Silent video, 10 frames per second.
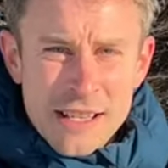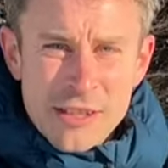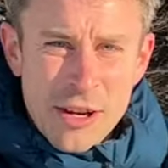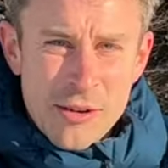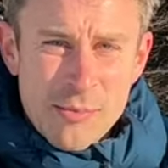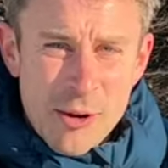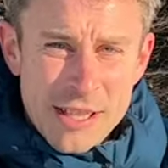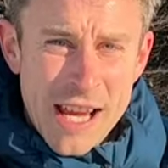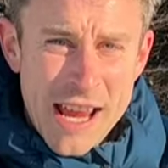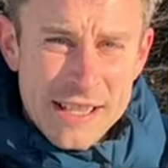So it's my
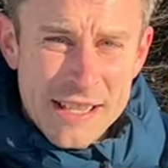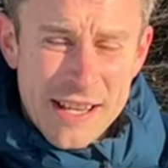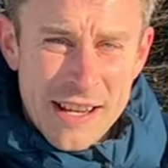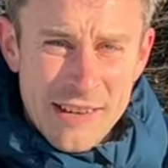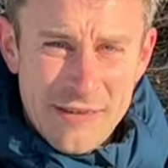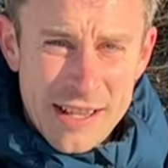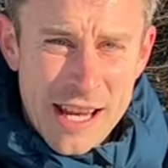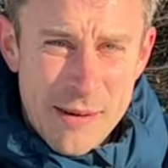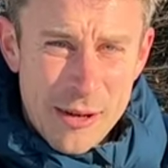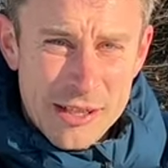test for the
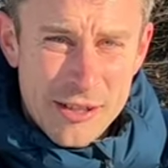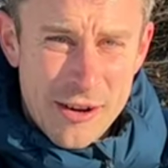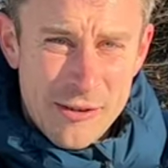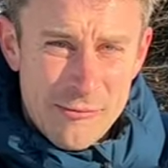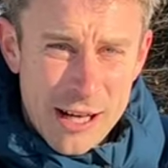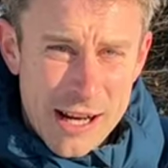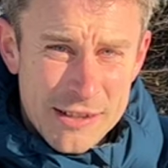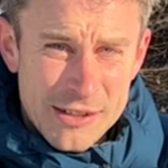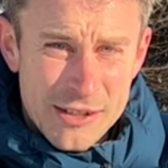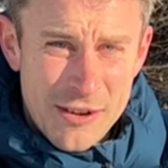MSR
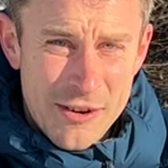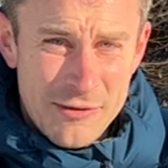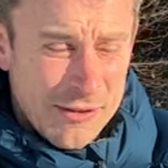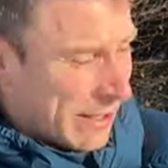Reactor Stove.